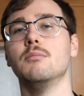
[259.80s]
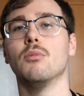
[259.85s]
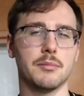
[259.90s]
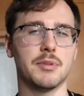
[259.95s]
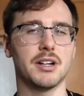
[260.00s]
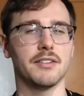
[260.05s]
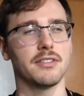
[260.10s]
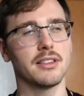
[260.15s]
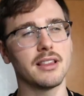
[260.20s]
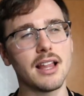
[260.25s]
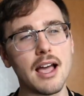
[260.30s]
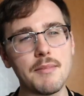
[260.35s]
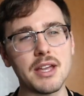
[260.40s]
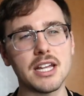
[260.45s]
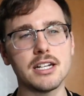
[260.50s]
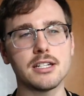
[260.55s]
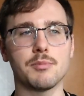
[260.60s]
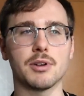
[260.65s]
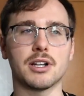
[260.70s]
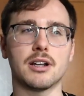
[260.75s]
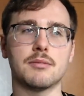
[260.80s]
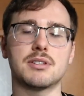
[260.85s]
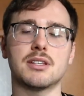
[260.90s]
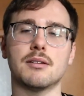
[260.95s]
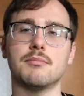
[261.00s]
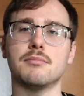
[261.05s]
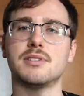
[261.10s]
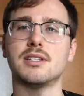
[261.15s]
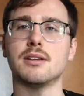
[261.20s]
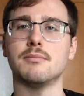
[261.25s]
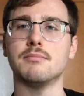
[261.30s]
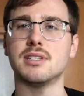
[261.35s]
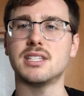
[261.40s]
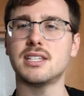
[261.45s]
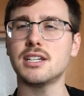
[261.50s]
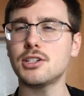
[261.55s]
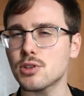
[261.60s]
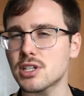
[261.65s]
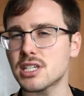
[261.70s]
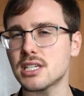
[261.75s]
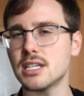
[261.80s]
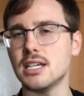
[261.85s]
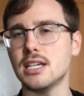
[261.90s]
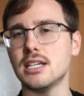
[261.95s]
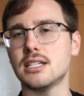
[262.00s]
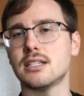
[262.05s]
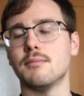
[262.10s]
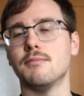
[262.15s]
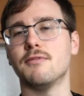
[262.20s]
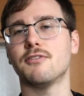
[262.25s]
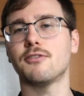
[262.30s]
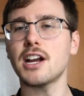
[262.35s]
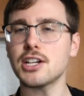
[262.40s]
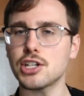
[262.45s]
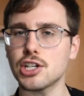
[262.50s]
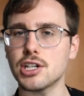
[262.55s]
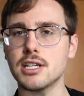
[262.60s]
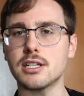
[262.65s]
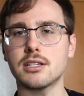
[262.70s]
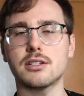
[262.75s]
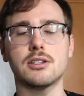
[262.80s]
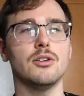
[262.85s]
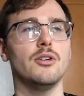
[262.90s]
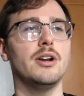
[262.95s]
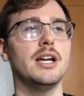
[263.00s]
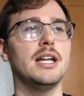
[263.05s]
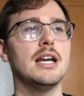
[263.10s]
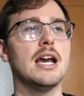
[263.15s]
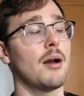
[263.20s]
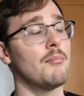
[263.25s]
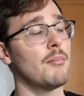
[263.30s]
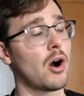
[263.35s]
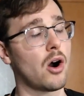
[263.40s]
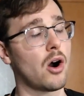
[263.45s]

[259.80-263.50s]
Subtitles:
a little bit of lemon to bring in some citrusy, some freshness to it. I'm